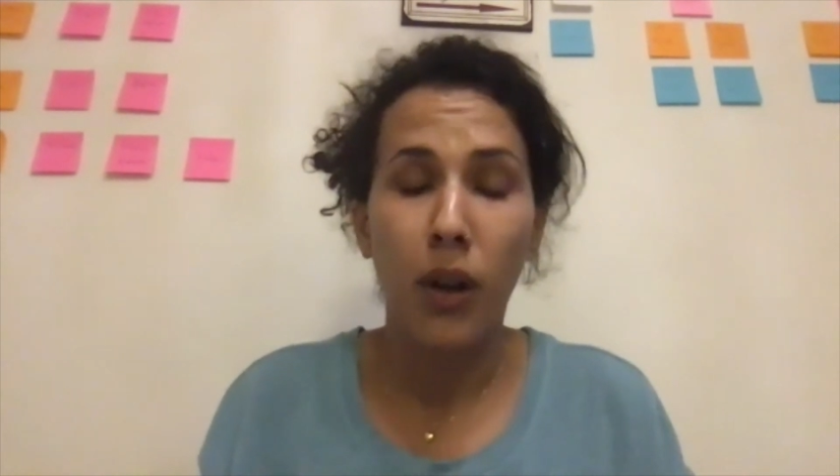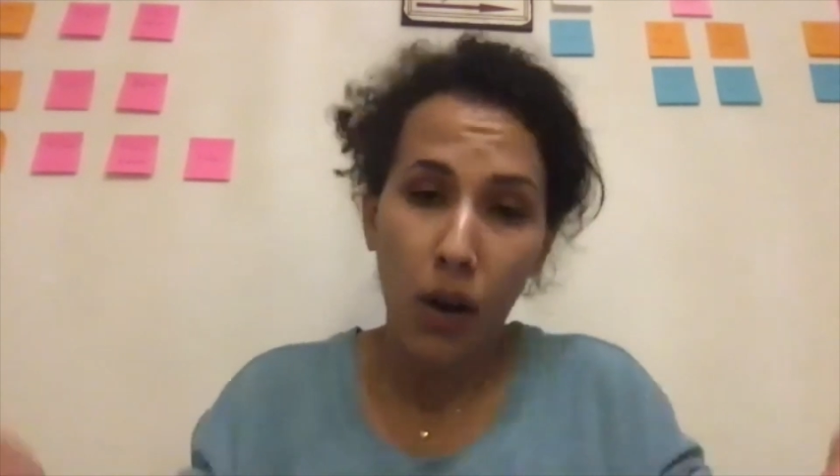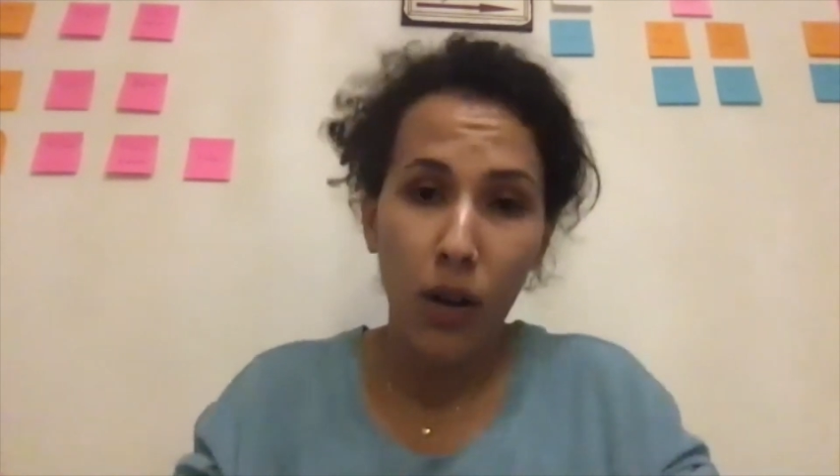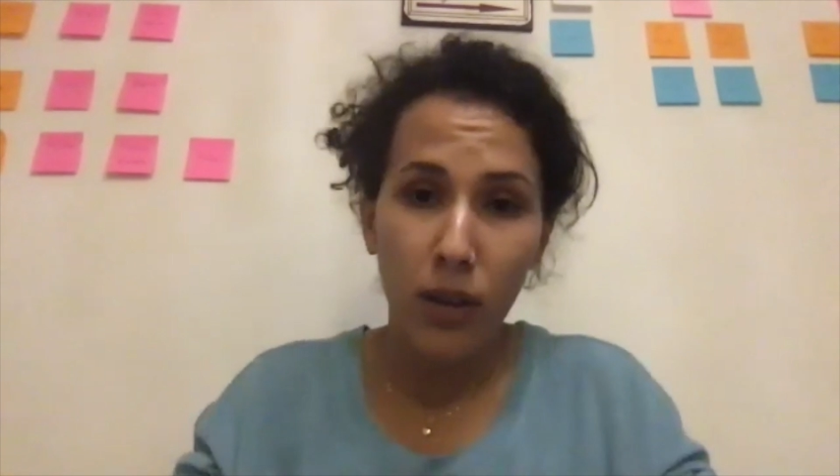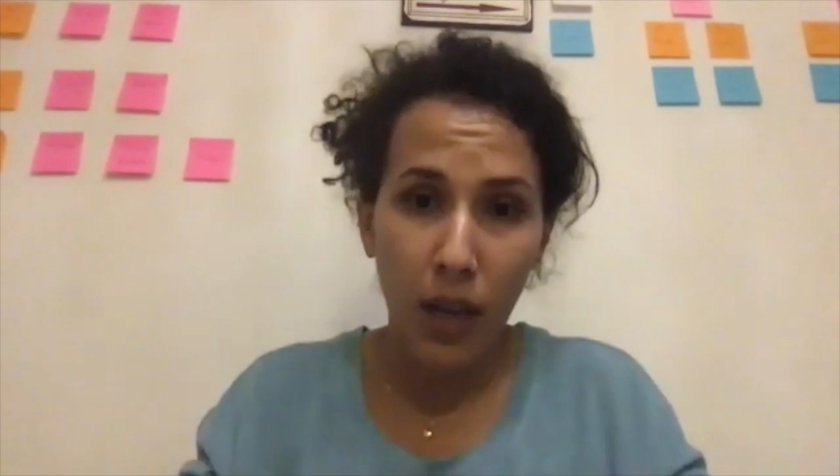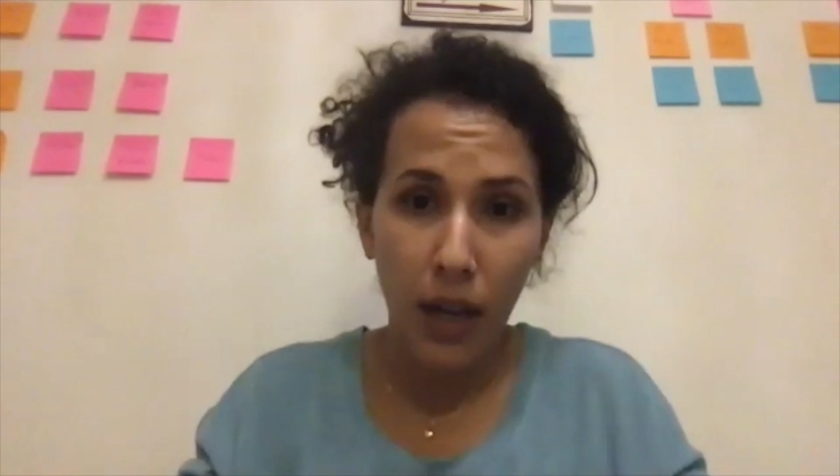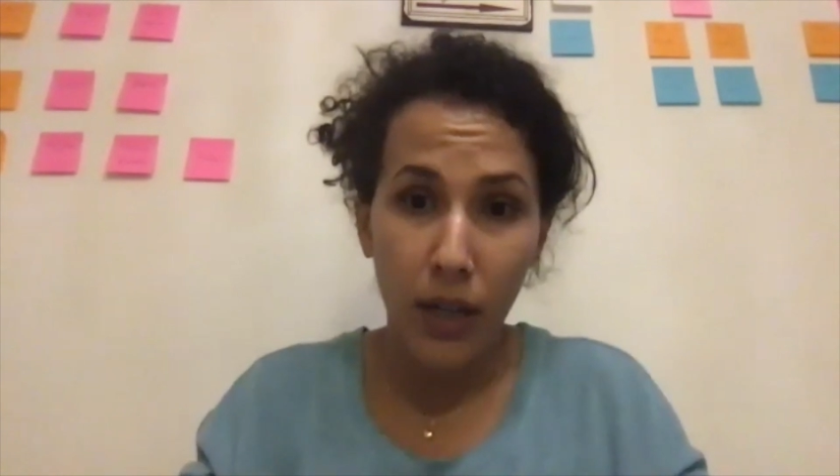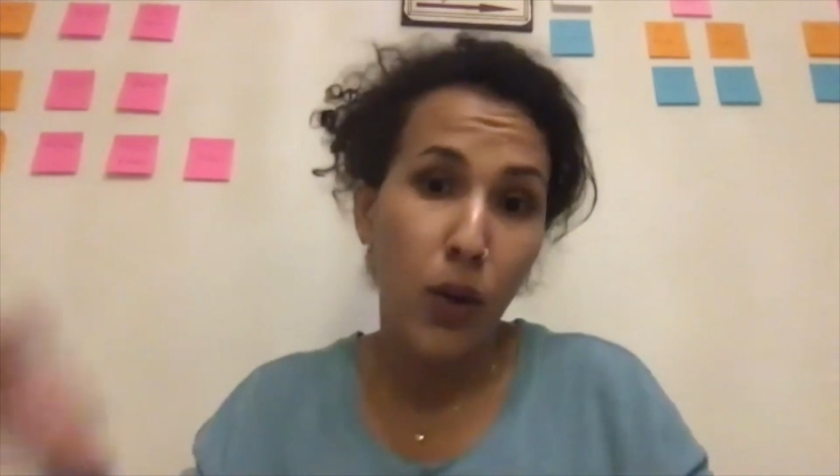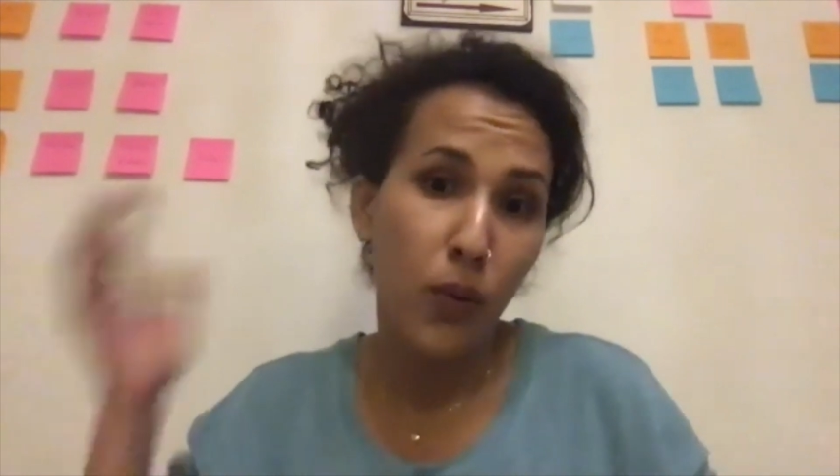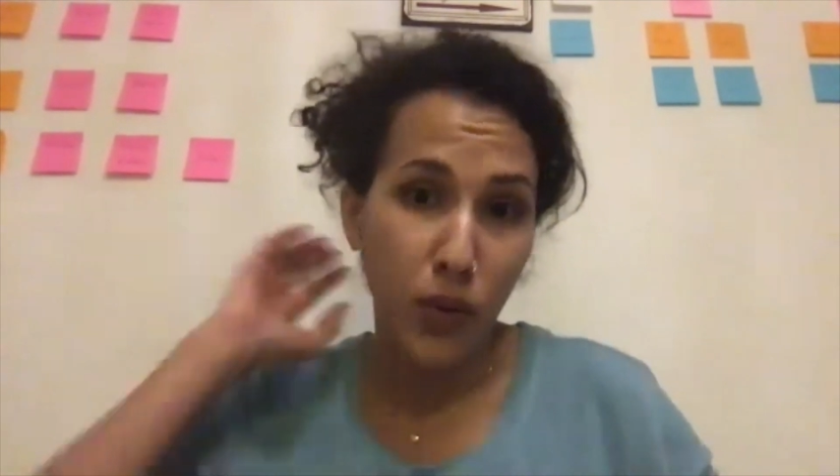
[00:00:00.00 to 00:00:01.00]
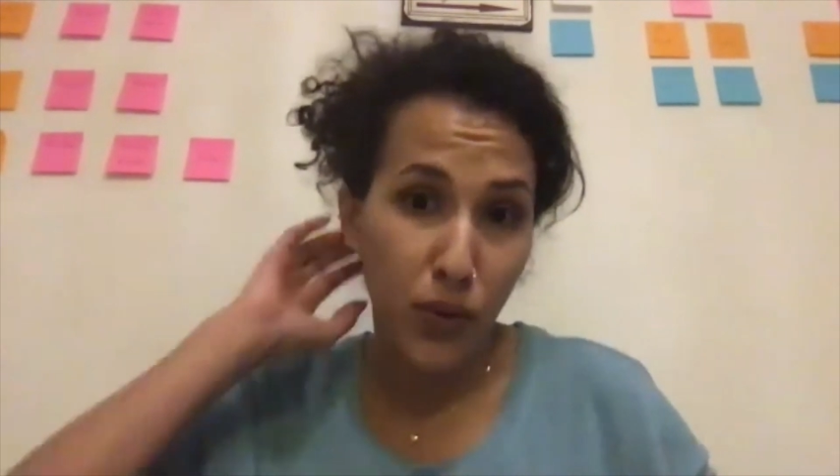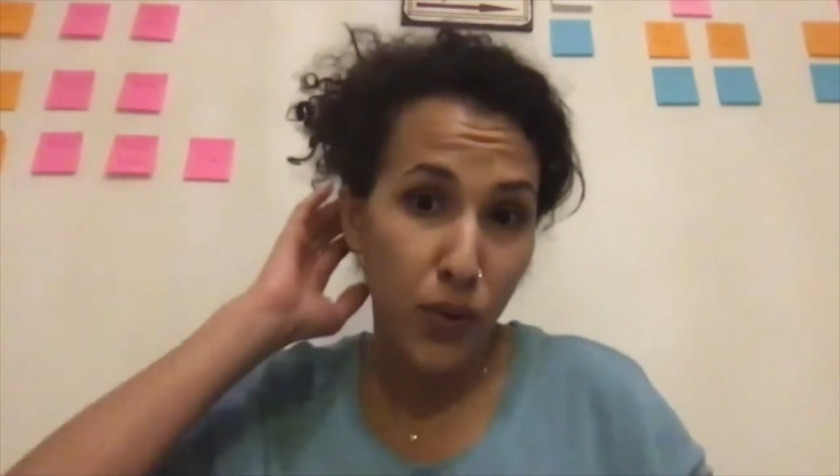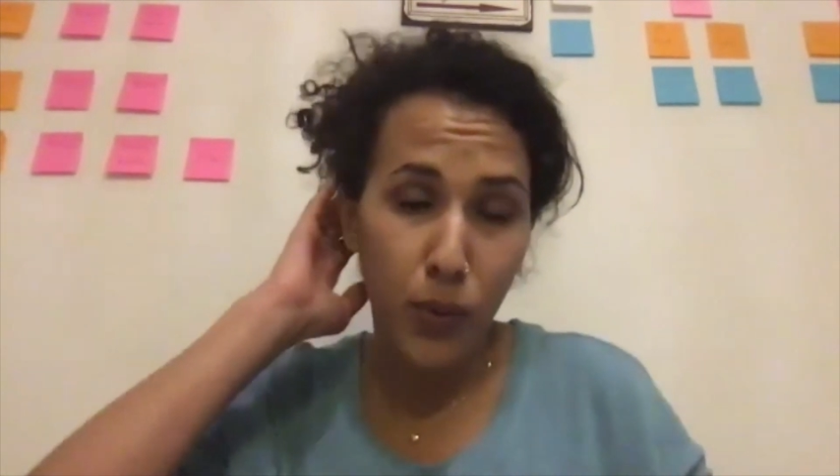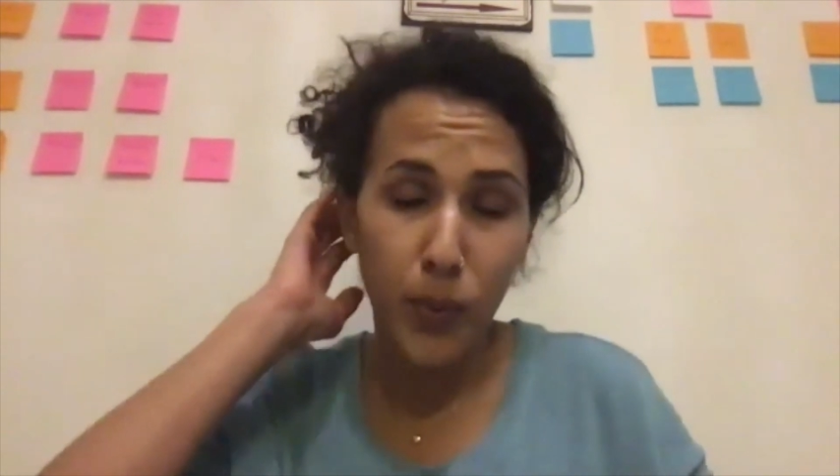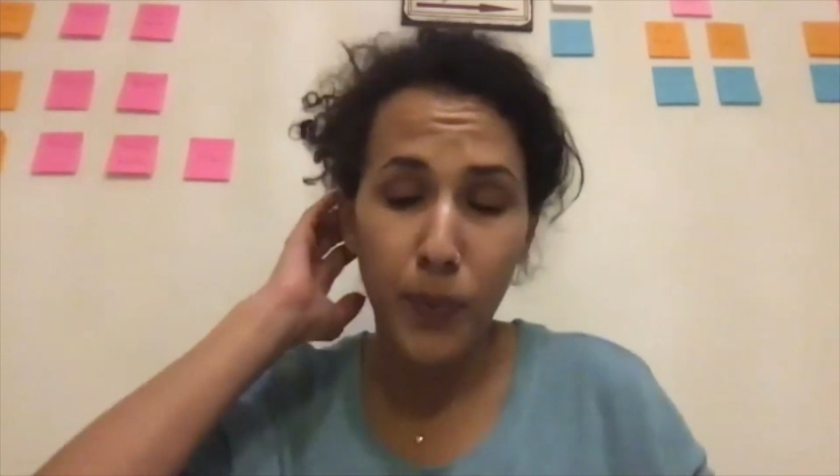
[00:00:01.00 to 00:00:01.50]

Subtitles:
online over Zoom.